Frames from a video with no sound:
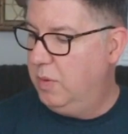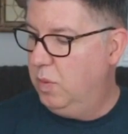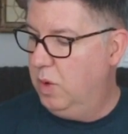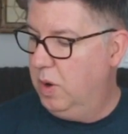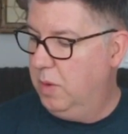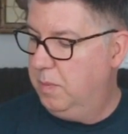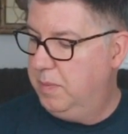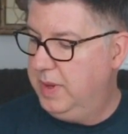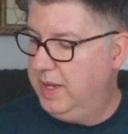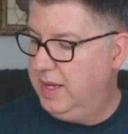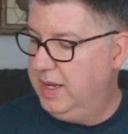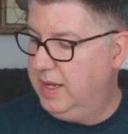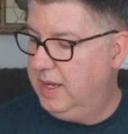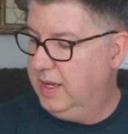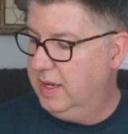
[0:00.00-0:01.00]
won't
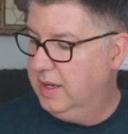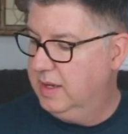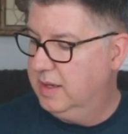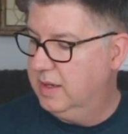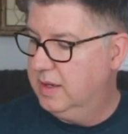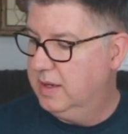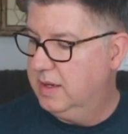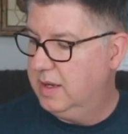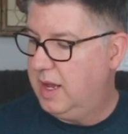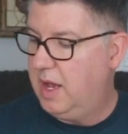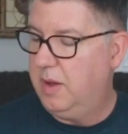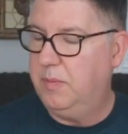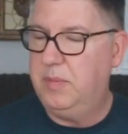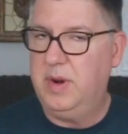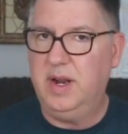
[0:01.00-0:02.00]
be,
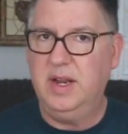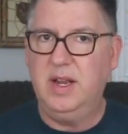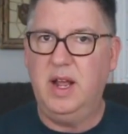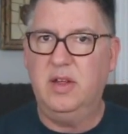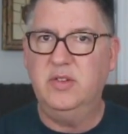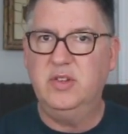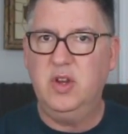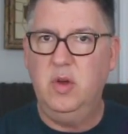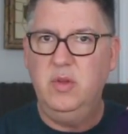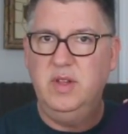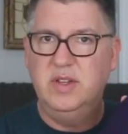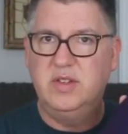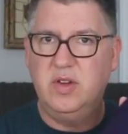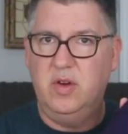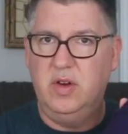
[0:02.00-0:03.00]
I'll sew
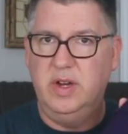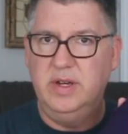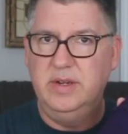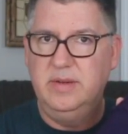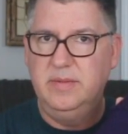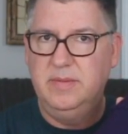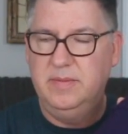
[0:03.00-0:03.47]
this on.